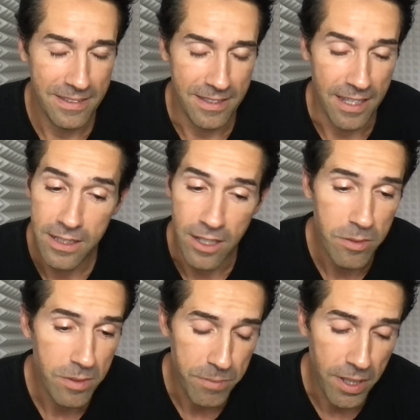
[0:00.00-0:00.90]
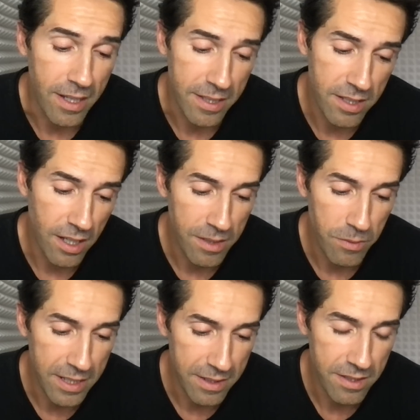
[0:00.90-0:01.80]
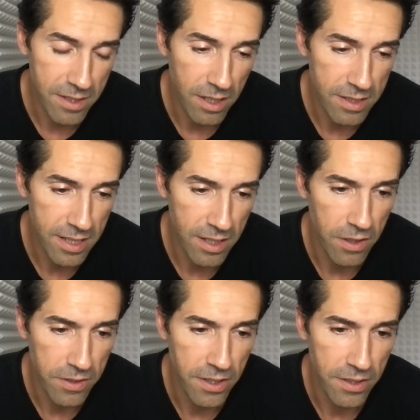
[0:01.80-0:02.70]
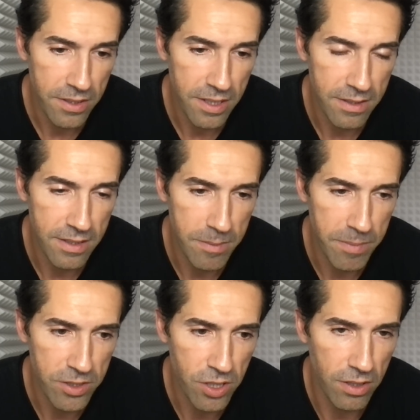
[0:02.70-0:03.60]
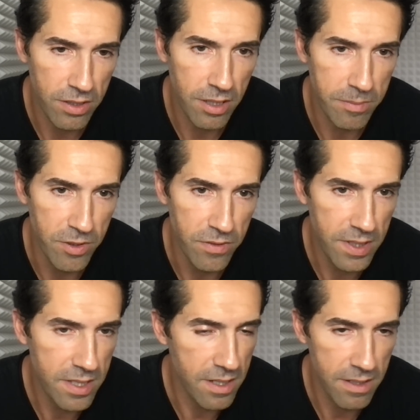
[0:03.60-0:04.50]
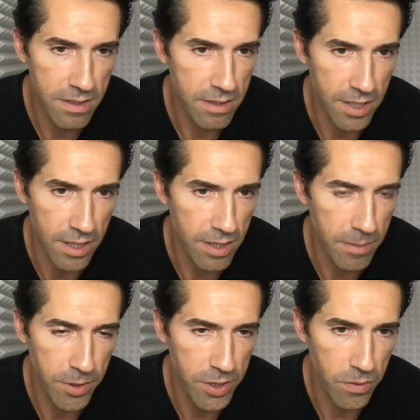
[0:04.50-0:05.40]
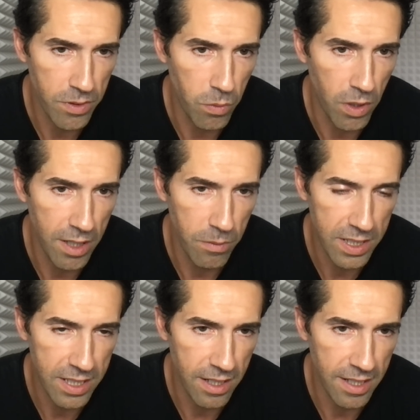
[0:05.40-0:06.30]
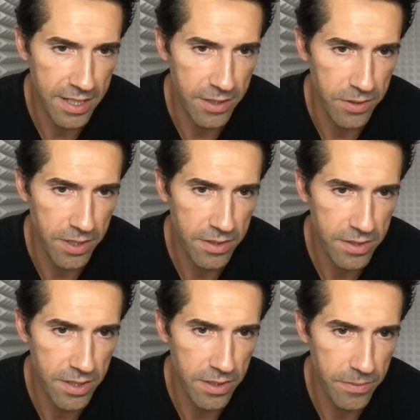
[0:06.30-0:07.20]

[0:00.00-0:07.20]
but I started in Hong Kong and did a bunch of Hong Kong movies, and they put you on the wire whether you like it or not. So